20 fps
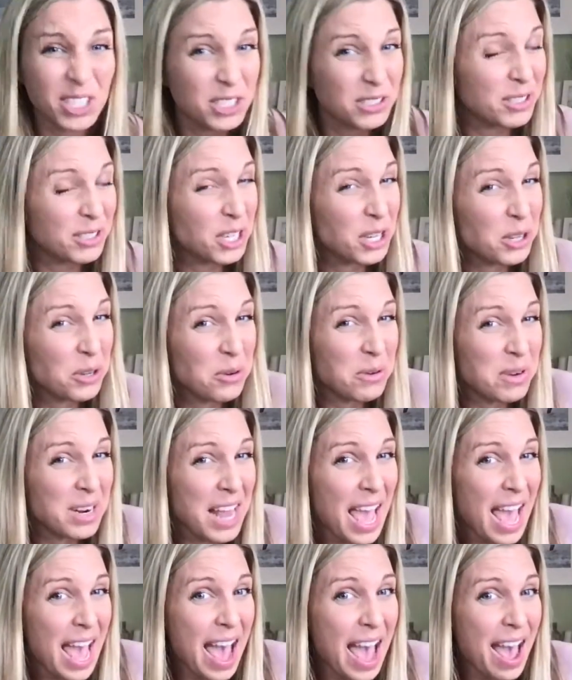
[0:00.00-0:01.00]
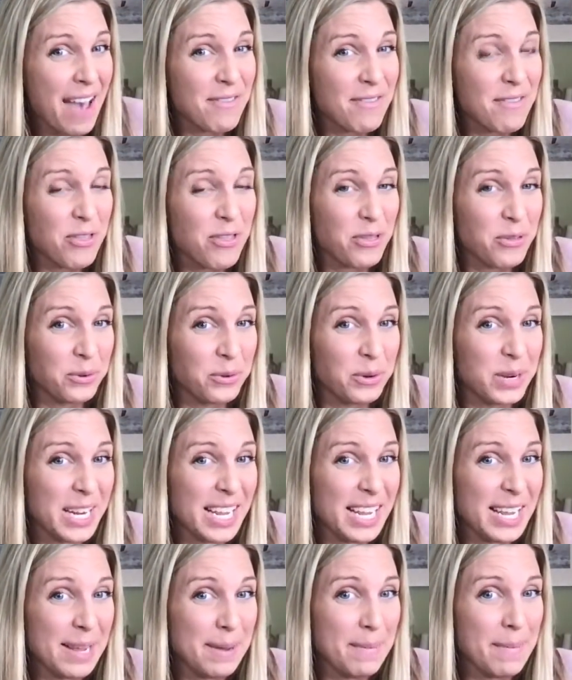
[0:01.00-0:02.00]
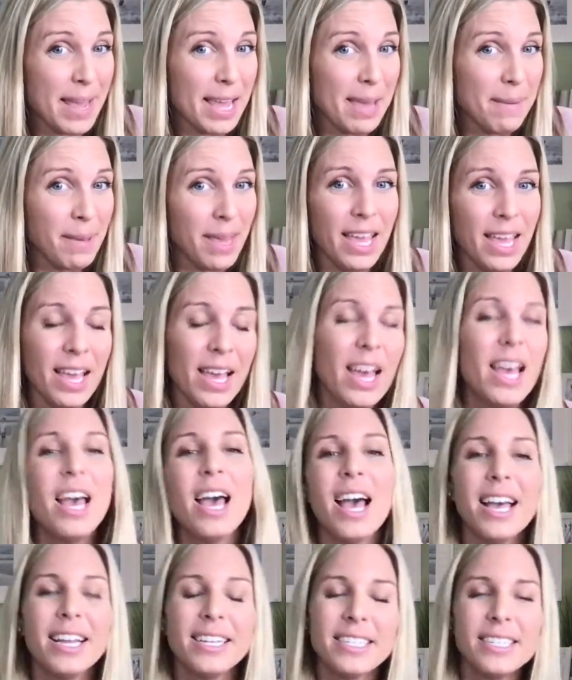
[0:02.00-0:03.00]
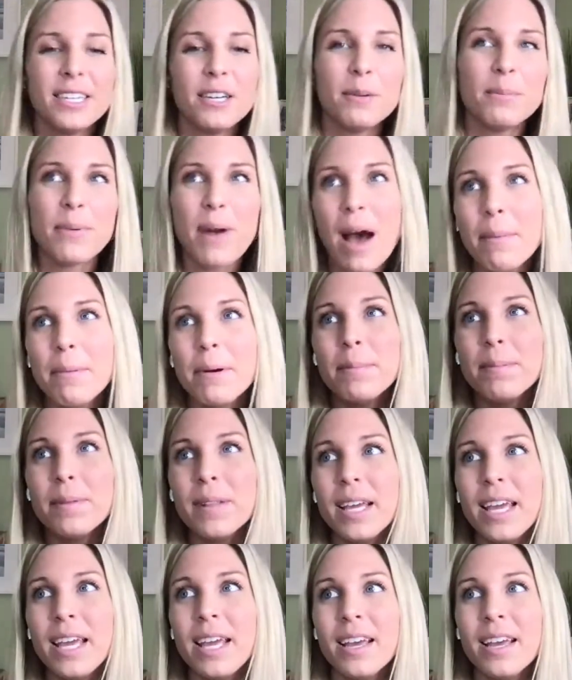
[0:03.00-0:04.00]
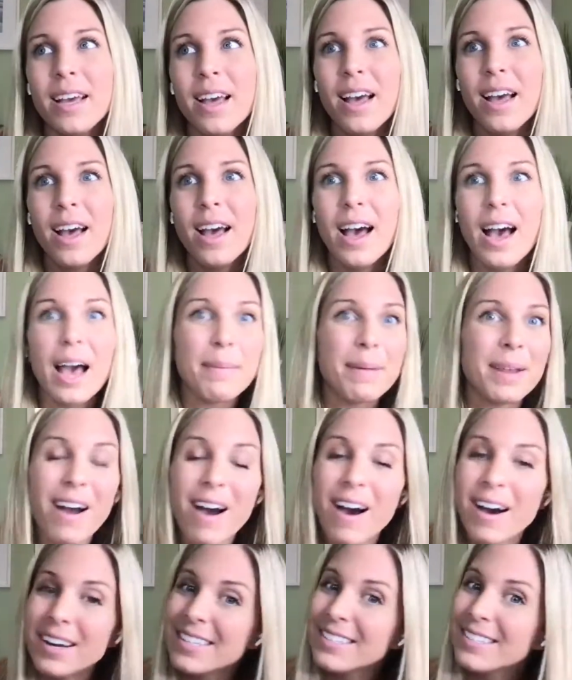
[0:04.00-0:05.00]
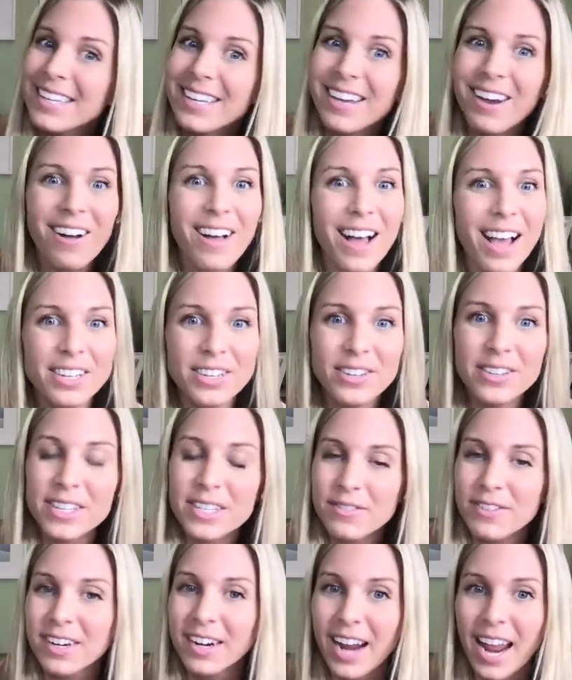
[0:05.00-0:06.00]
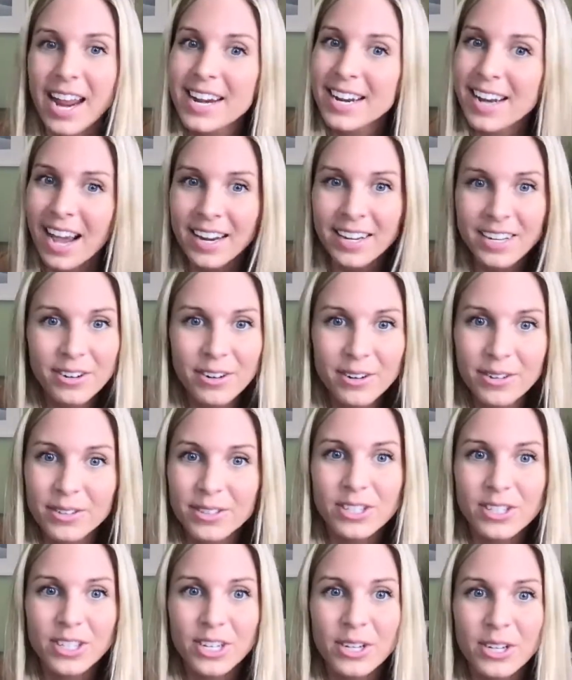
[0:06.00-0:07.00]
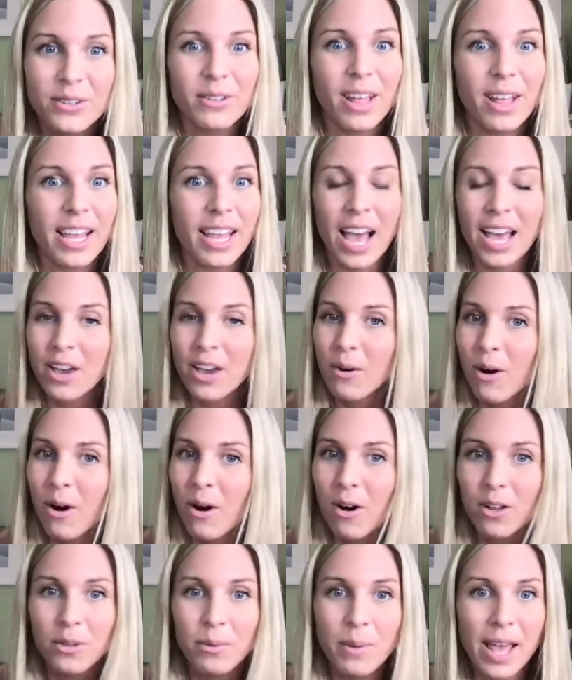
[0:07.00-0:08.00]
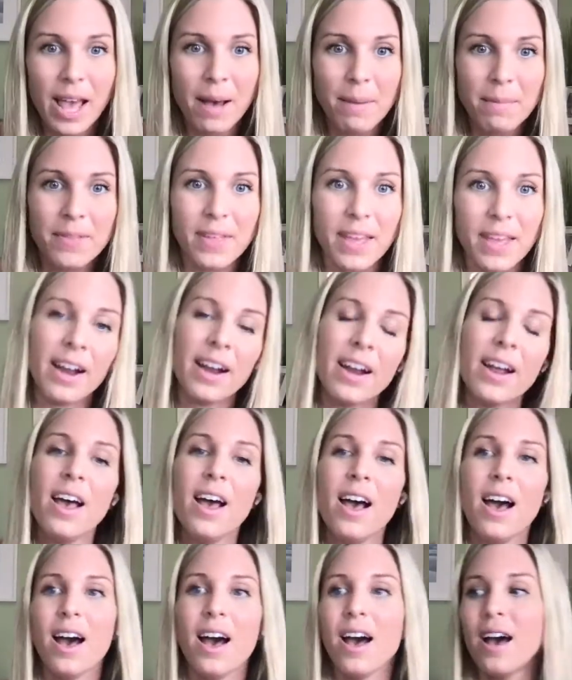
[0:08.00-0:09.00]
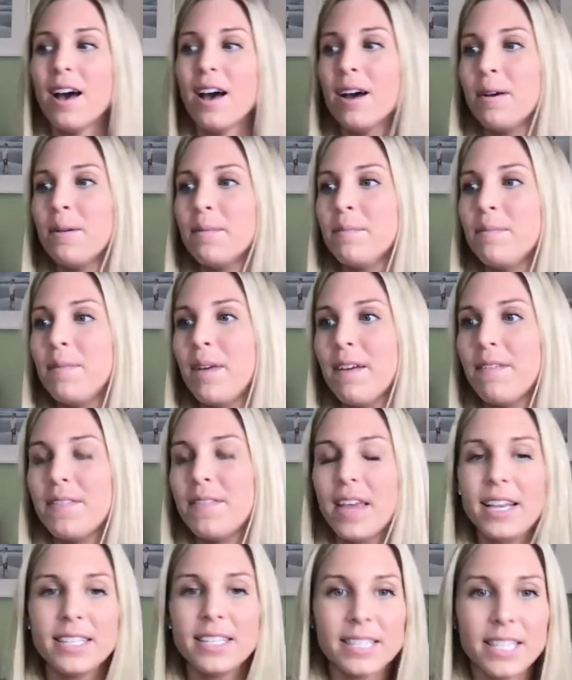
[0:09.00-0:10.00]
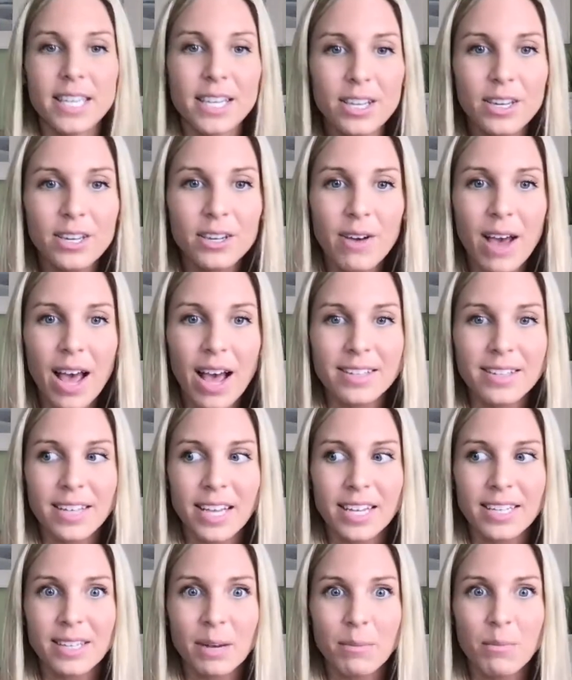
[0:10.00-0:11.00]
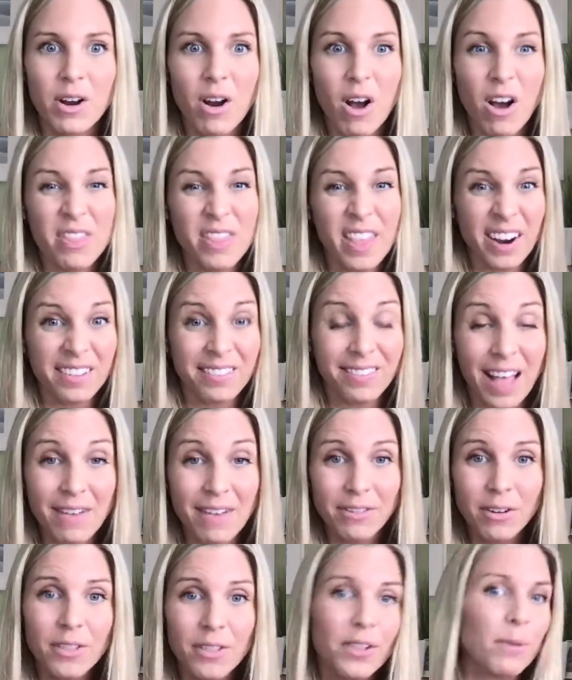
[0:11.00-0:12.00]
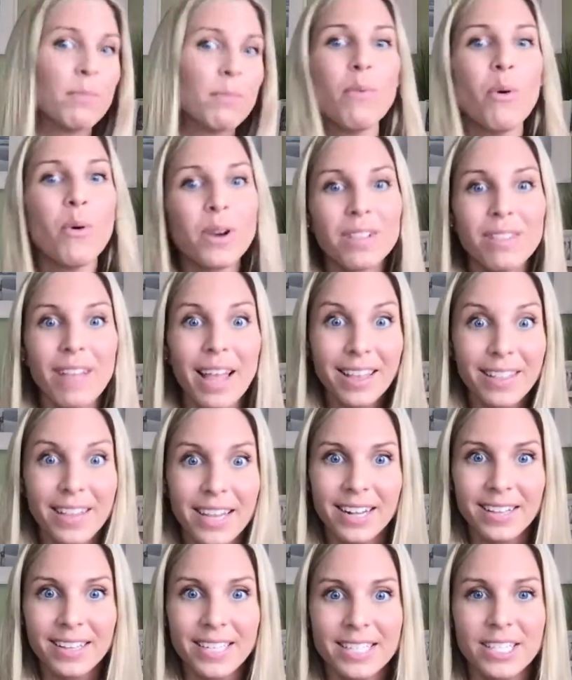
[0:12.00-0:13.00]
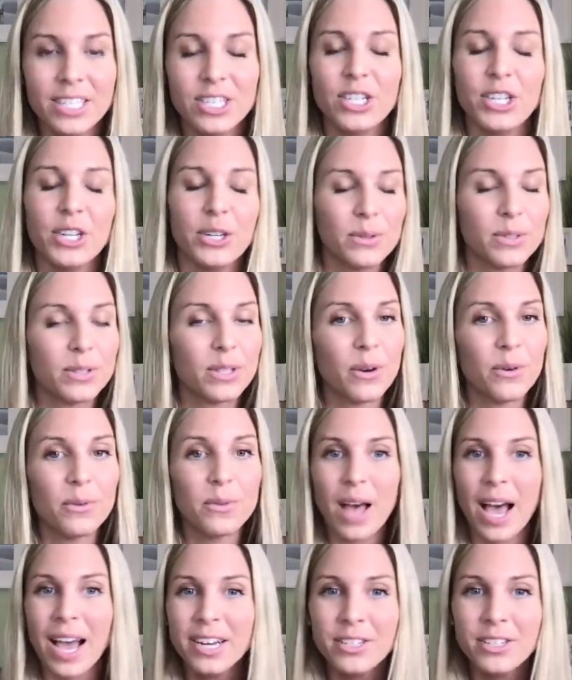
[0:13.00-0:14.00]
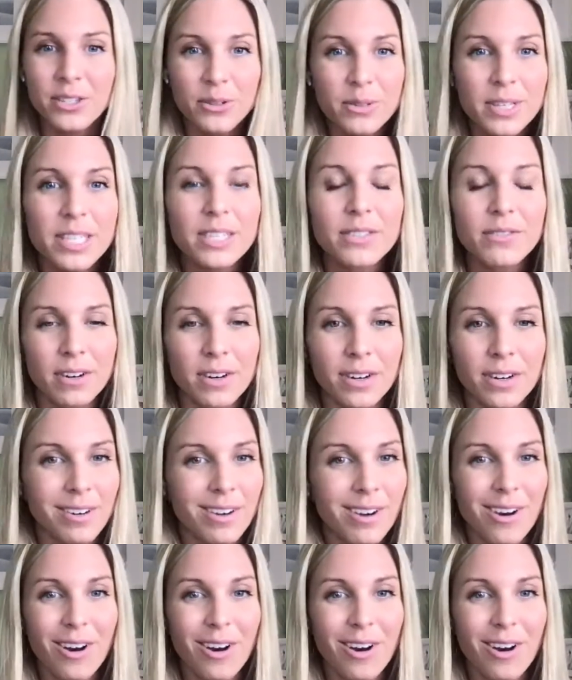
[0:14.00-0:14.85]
2.5, 3 maybe, until probably, I mean, honestly, y'all, I do this for 8, 9 year olds too. Like I go all the way up there. If they see you as like someone on their level, they're more likely to listen to you. So I do this for